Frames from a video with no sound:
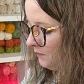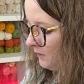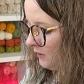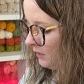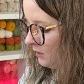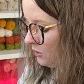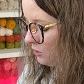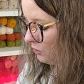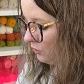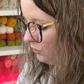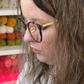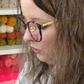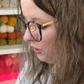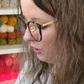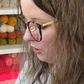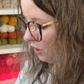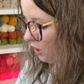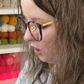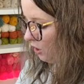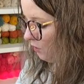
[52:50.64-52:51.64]
So you
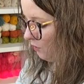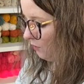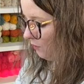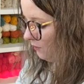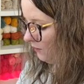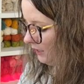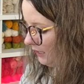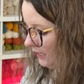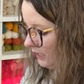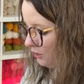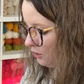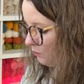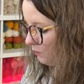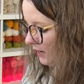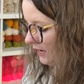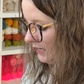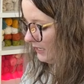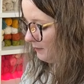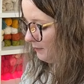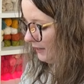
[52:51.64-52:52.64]
can go either
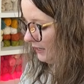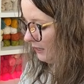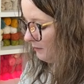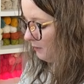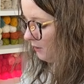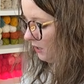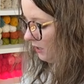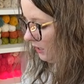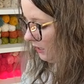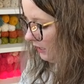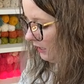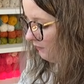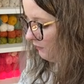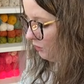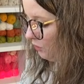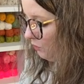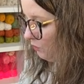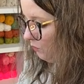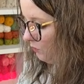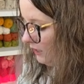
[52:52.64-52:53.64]
way depending upon if
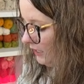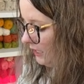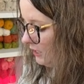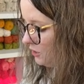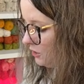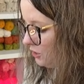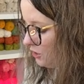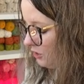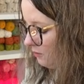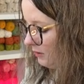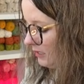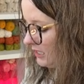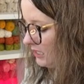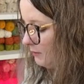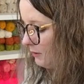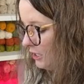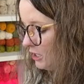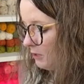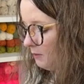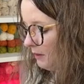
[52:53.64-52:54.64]
you need yours to be a
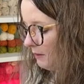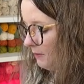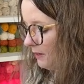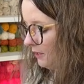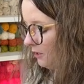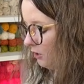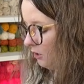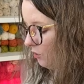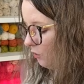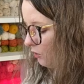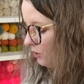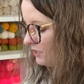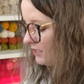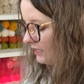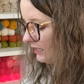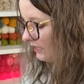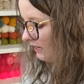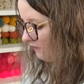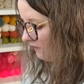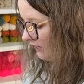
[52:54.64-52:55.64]
smidgy bit bigger or
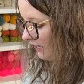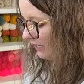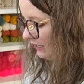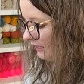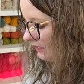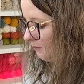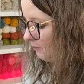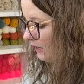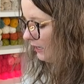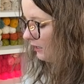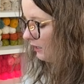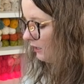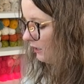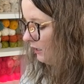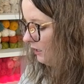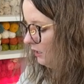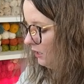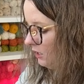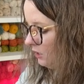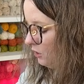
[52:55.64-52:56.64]
significantly bigger.
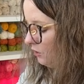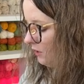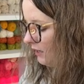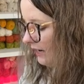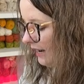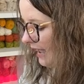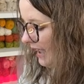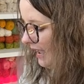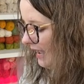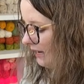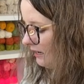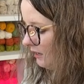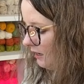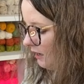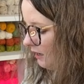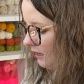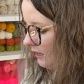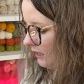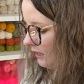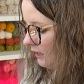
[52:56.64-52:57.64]
You can add
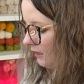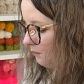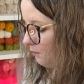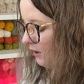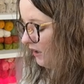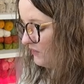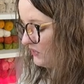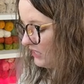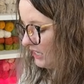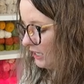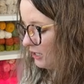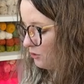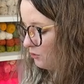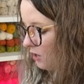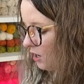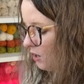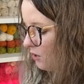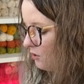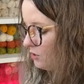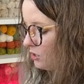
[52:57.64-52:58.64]
puff stitch
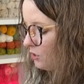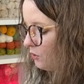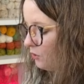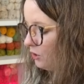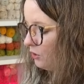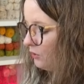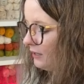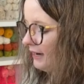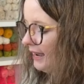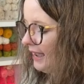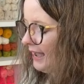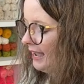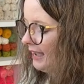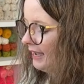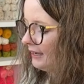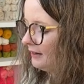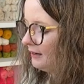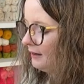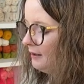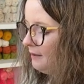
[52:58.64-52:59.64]
rows or you can add